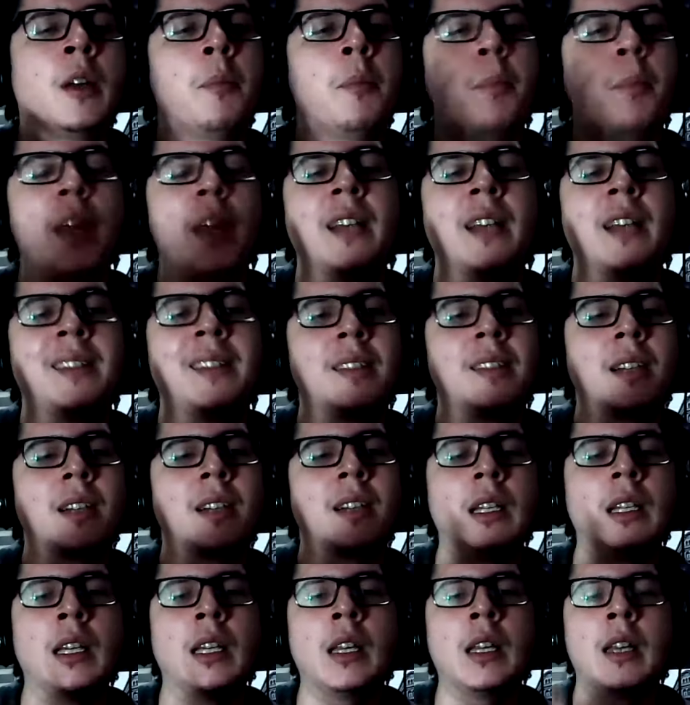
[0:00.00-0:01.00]

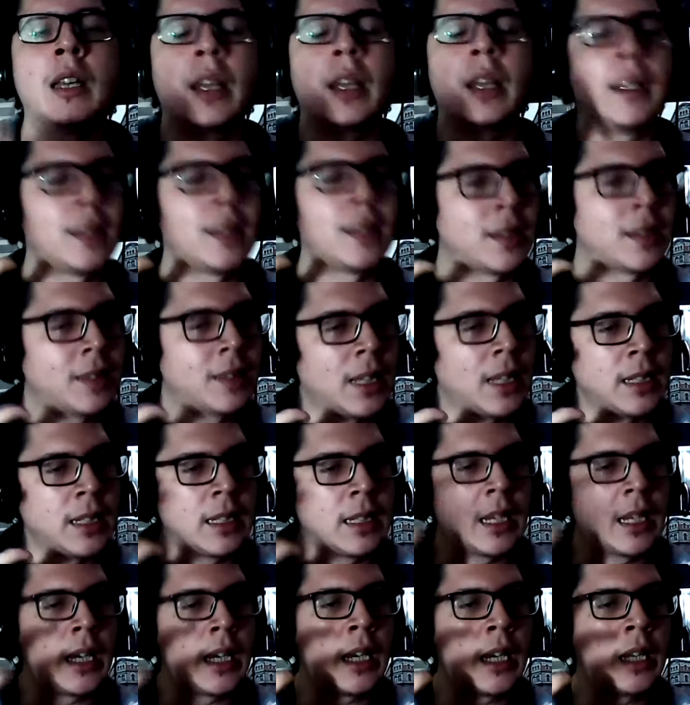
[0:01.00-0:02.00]
Basically, it's the
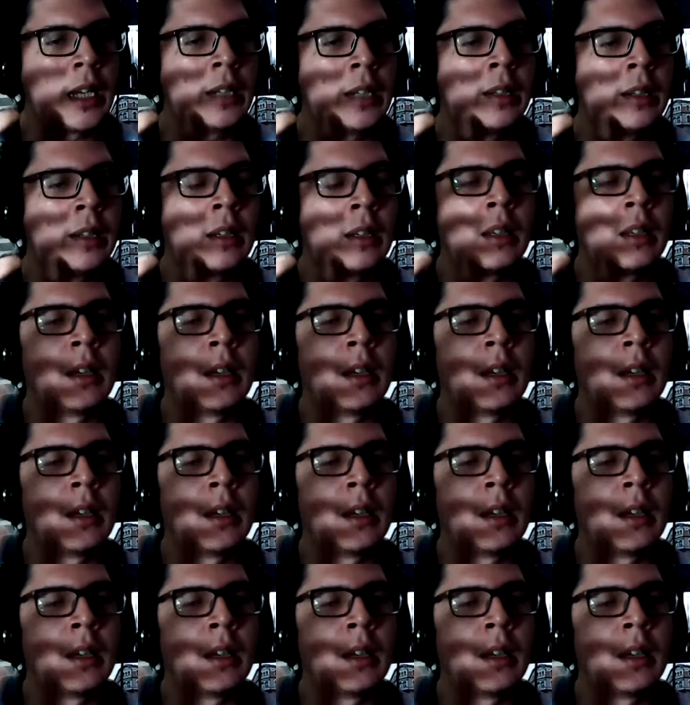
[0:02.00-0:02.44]
need,